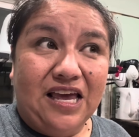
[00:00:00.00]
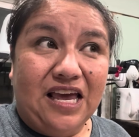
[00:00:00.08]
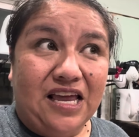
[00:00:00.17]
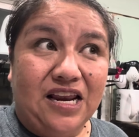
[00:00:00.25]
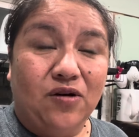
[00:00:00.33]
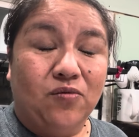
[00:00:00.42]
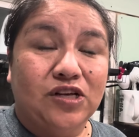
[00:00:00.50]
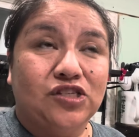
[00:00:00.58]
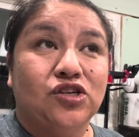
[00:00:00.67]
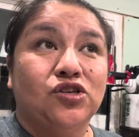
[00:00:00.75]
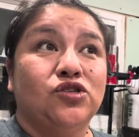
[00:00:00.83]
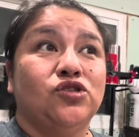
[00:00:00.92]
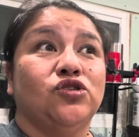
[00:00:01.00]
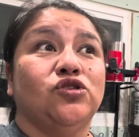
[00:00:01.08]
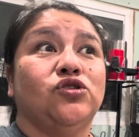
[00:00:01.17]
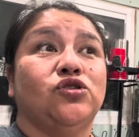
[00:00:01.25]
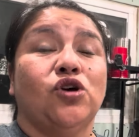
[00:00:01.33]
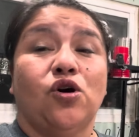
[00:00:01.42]
and it was
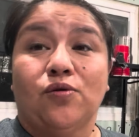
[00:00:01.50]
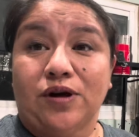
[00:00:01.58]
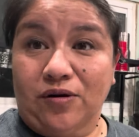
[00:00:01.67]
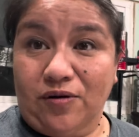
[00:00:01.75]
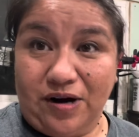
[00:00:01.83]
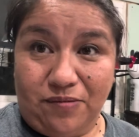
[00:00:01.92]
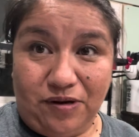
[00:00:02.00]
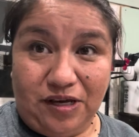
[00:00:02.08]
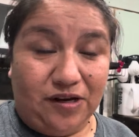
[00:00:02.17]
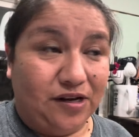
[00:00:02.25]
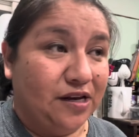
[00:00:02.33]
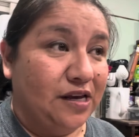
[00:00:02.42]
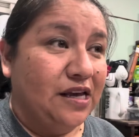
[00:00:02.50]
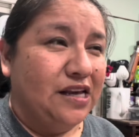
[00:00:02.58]
so incredibly good.